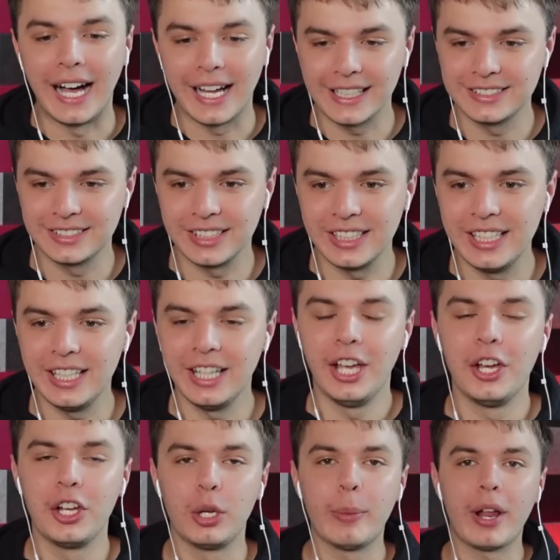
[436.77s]
Honestly,
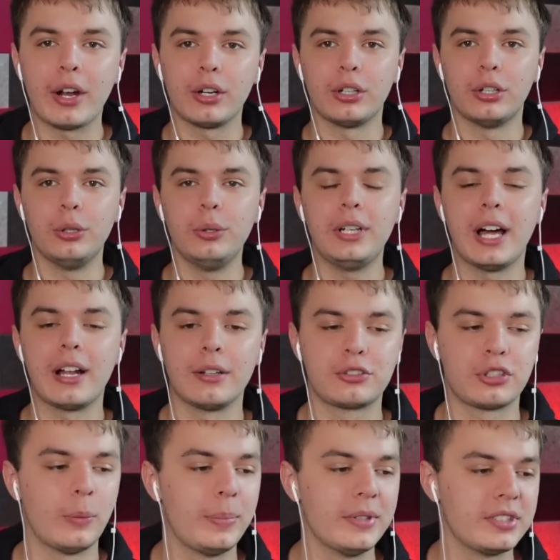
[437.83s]
no matter who Donald
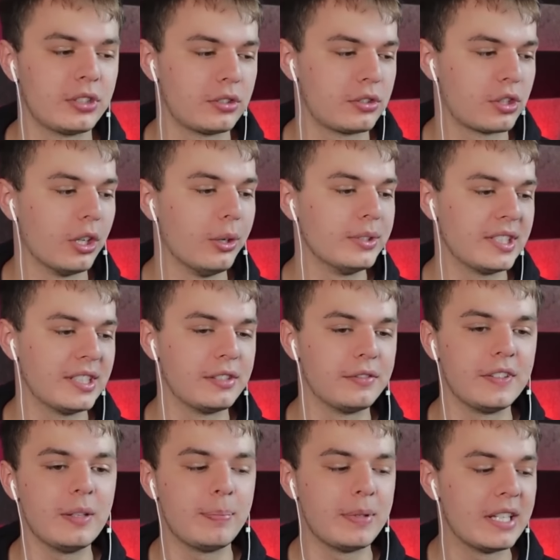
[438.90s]
Trump chose as
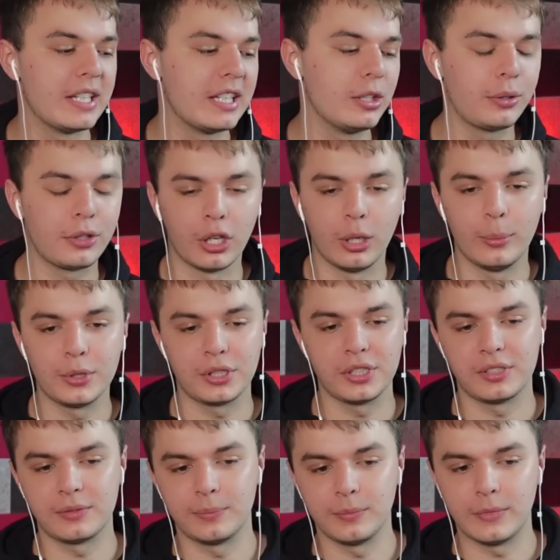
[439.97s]
VP, you could almost
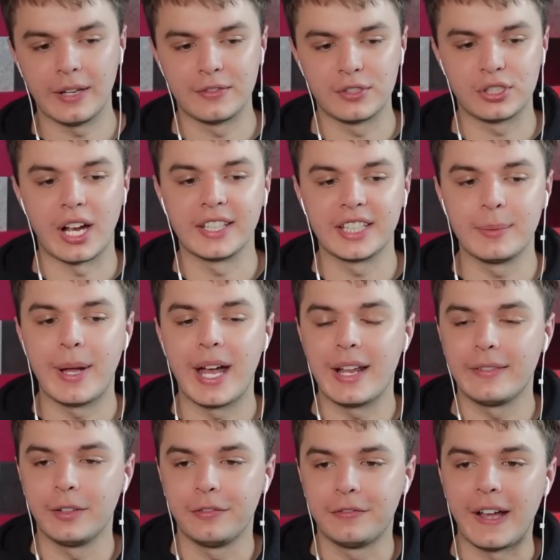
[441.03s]
just have shot them out
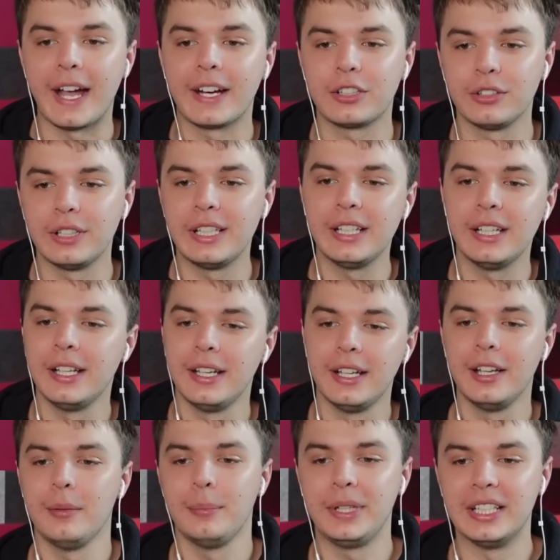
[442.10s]
of a factory.
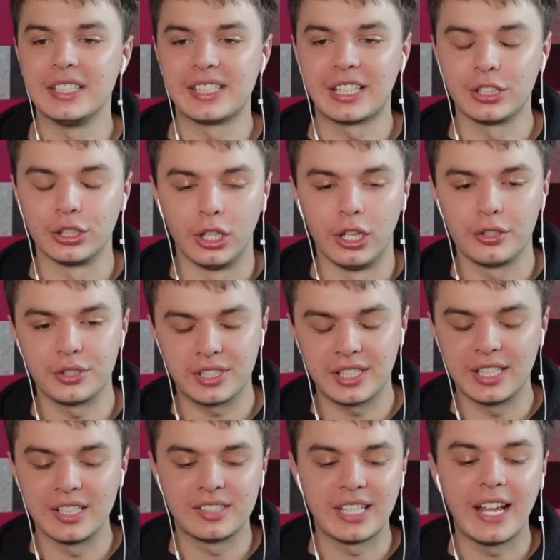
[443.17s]
Because, like, they're all just
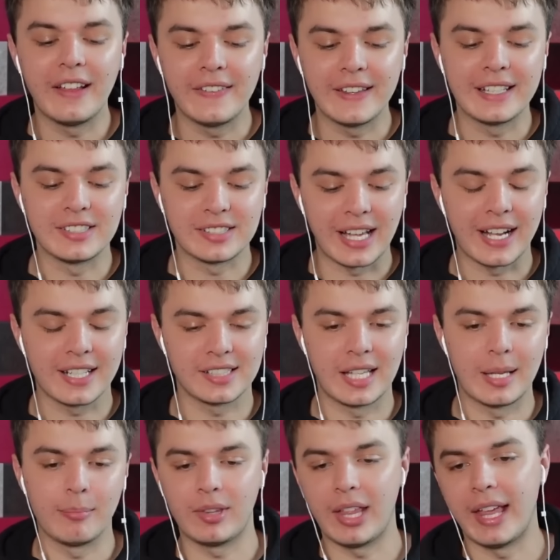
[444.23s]
going to say the exact
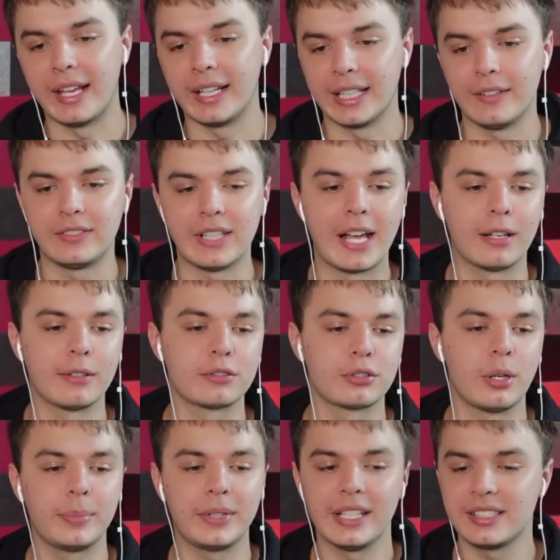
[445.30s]
same thing. If Donald
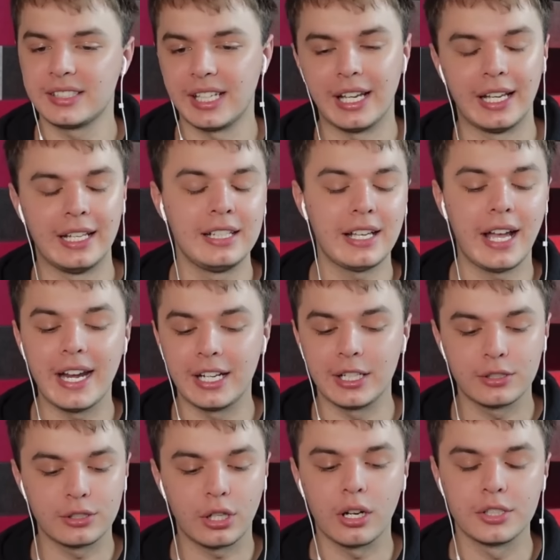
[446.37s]
Trump gets indicted
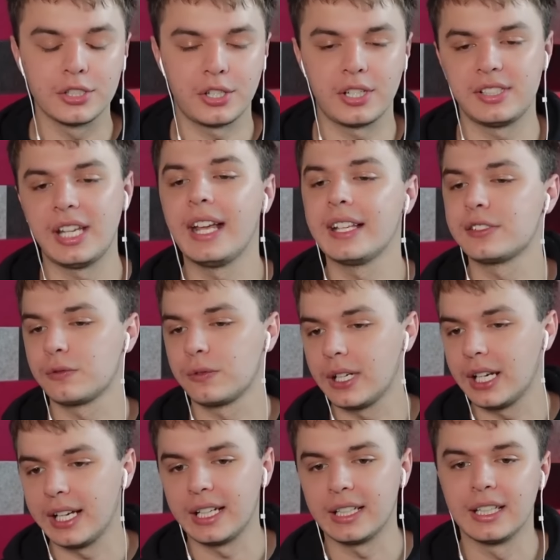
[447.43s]
or charged, you're going to say it's
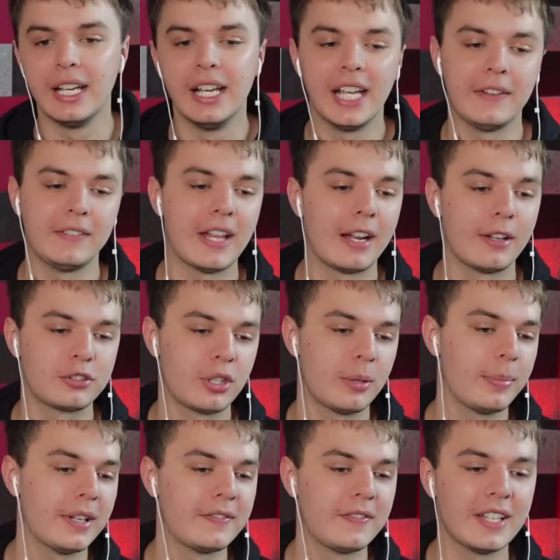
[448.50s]
rigged.
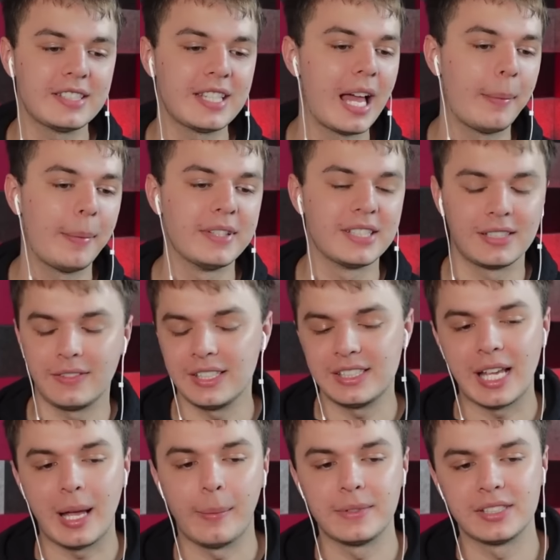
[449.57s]
If this happens,
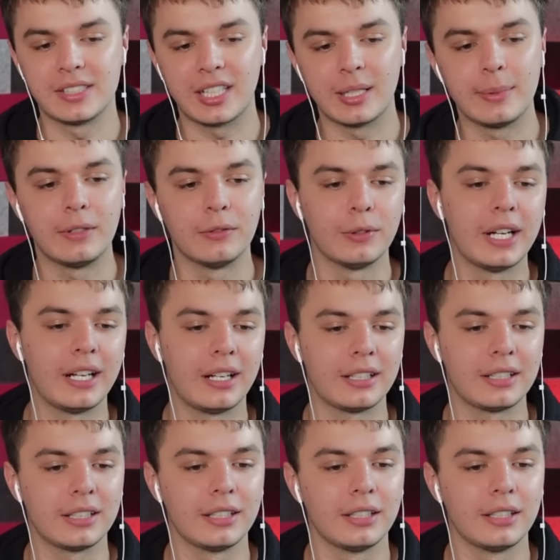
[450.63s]
it's going to be rigged.